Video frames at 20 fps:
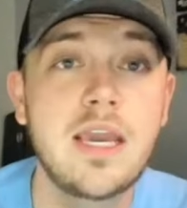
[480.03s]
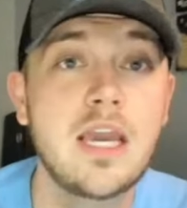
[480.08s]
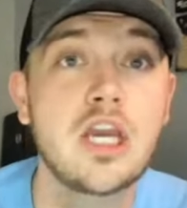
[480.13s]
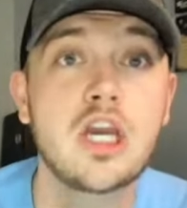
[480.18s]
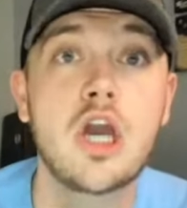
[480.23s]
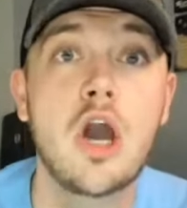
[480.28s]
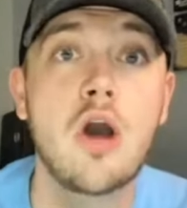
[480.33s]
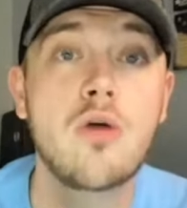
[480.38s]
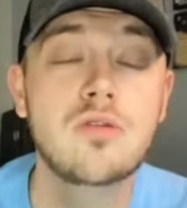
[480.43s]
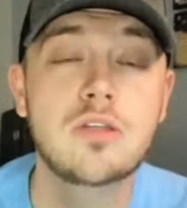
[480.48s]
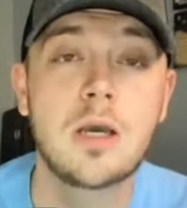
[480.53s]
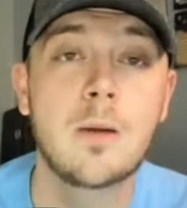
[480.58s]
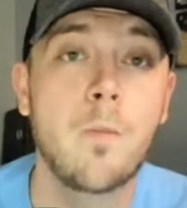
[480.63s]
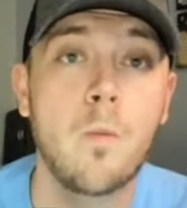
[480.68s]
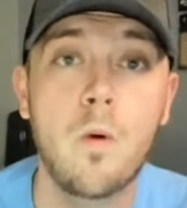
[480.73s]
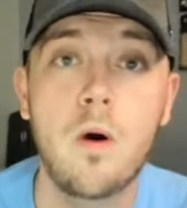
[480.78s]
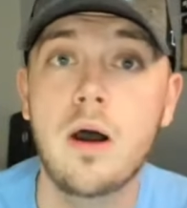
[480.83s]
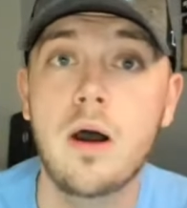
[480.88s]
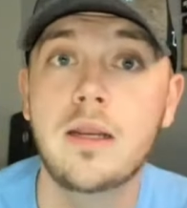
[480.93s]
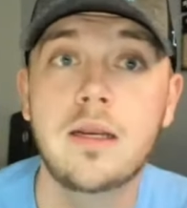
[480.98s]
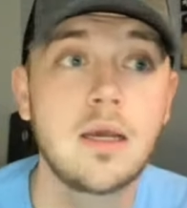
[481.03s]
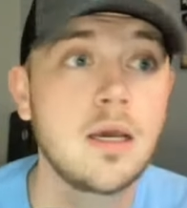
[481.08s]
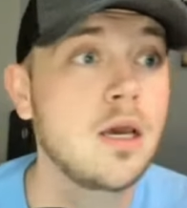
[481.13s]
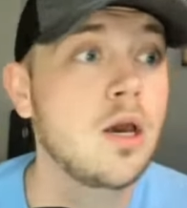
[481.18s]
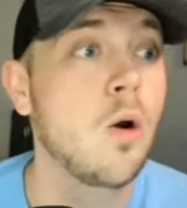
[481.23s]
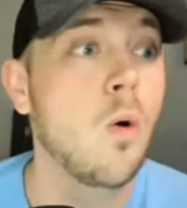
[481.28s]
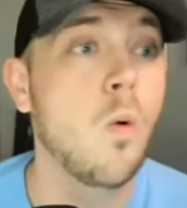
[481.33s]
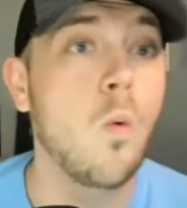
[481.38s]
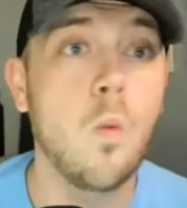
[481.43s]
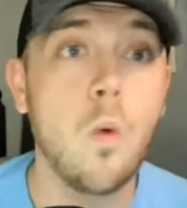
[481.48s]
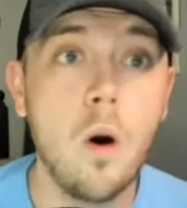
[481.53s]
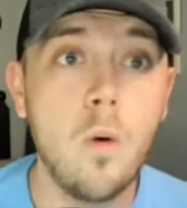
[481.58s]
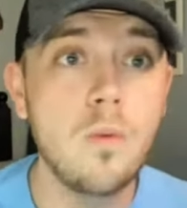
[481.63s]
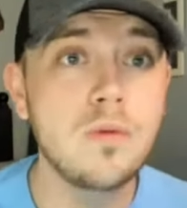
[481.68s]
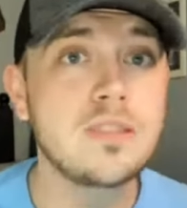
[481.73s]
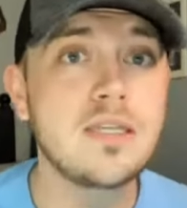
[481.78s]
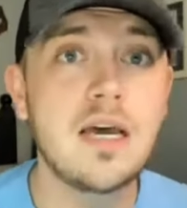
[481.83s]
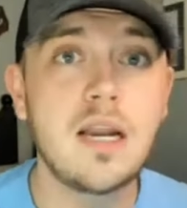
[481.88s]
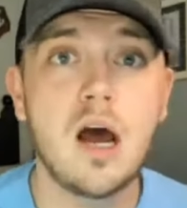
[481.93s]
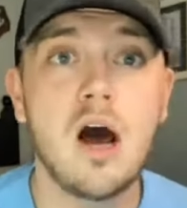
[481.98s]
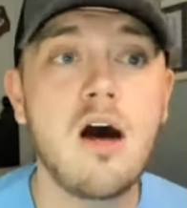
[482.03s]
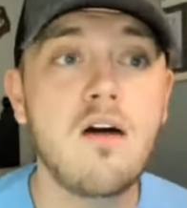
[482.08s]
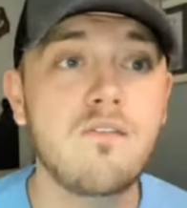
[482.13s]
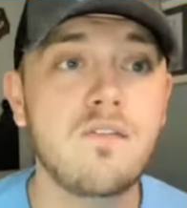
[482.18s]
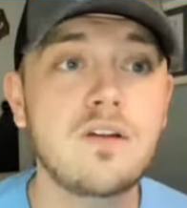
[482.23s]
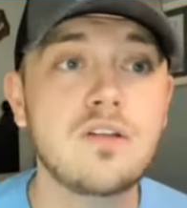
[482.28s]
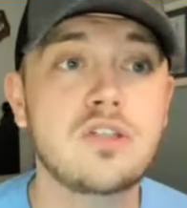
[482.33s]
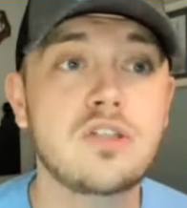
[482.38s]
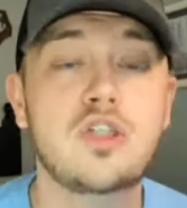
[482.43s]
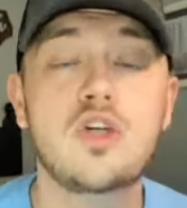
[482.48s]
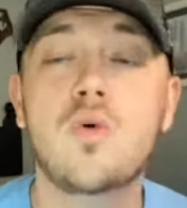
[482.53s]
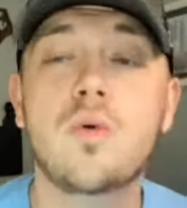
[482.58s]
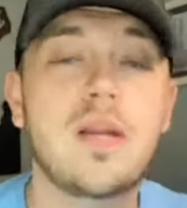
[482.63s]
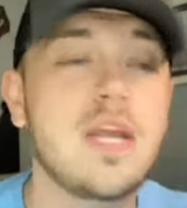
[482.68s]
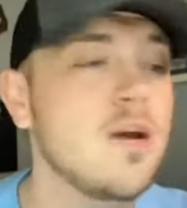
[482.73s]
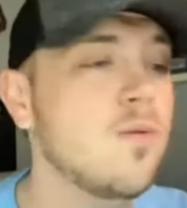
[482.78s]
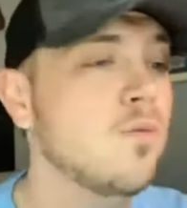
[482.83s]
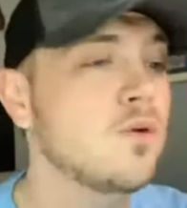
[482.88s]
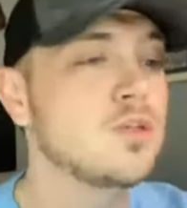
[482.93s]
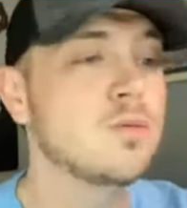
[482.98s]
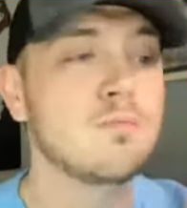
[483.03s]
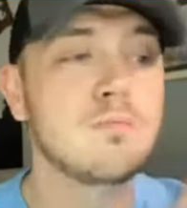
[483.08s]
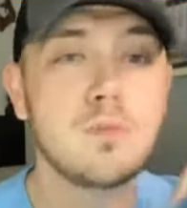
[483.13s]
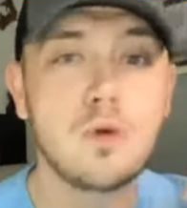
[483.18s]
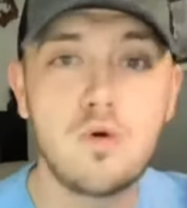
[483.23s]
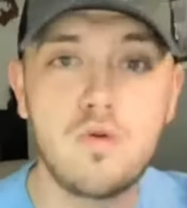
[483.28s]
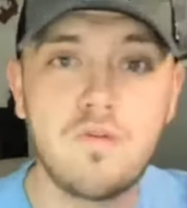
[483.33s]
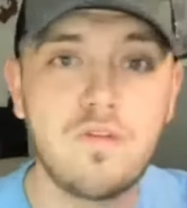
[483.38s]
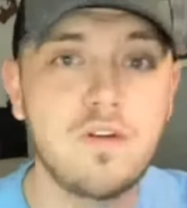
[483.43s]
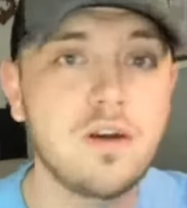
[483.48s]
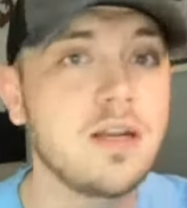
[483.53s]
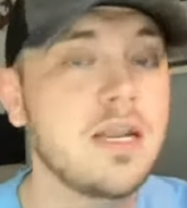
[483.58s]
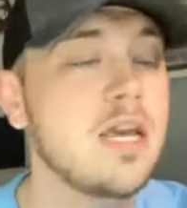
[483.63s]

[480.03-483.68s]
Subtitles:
and goes up 1, what was that offense doing? It was moving.